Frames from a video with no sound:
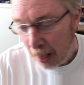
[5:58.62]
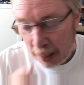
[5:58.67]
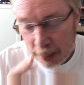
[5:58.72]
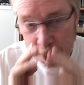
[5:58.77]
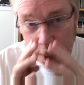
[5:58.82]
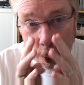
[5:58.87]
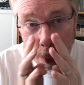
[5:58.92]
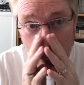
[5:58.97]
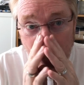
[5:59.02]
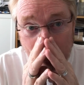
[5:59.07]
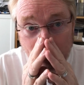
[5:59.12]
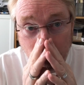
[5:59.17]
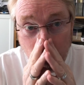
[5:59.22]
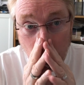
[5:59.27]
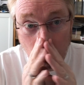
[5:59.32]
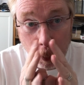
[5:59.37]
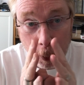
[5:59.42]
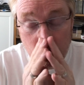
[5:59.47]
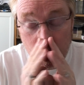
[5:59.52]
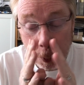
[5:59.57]
So I've
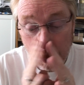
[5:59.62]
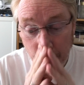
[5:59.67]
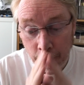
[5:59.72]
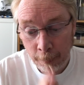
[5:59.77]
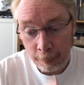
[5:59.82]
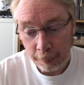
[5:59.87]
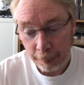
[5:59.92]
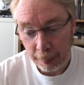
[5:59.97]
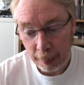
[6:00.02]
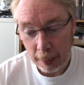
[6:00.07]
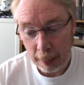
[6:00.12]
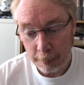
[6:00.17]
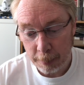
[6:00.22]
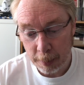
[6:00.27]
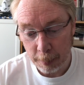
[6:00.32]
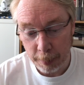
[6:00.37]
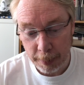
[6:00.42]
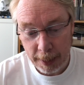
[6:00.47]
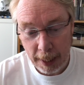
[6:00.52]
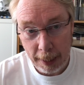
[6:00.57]
got some um,
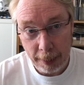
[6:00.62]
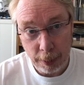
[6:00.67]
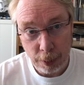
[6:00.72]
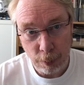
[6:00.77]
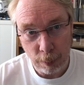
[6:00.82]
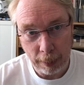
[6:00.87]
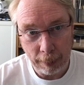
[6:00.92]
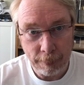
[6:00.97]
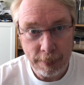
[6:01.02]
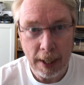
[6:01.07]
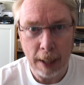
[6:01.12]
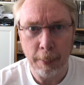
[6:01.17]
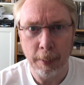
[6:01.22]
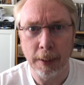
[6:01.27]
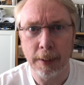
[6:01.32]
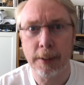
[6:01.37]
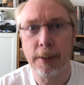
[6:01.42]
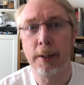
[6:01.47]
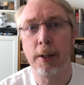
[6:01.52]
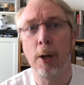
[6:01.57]
some sinus relief
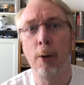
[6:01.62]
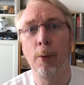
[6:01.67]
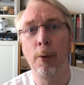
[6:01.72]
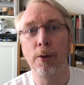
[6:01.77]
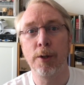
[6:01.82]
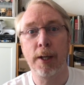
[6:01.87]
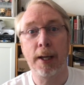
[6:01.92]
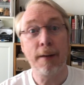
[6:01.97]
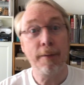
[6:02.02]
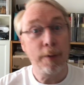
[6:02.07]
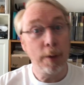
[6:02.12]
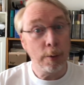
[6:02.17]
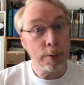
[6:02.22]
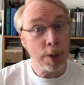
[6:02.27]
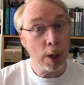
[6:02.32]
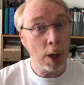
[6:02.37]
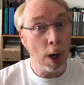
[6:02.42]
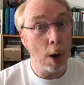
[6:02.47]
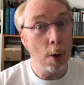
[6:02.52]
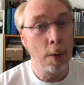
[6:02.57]
tablets, so I'm going to give those
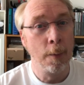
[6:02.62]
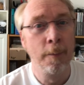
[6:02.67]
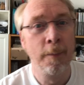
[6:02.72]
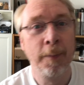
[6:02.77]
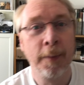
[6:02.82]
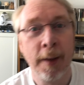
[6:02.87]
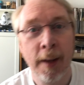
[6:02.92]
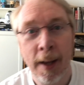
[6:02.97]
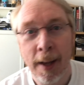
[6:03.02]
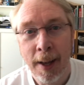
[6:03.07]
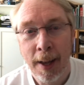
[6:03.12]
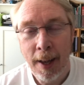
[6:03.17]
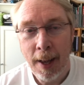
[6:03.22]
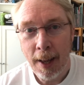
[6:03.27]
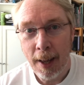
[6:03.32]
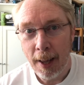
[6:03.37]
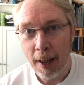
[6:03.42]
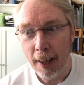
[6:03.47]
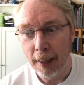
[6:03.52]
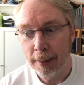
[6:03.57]
a go
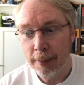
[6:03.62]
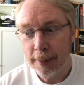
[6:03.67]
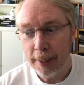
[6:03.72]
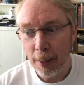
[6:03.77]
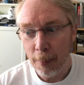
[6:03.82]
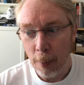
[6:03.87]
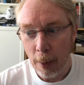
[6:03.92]
and see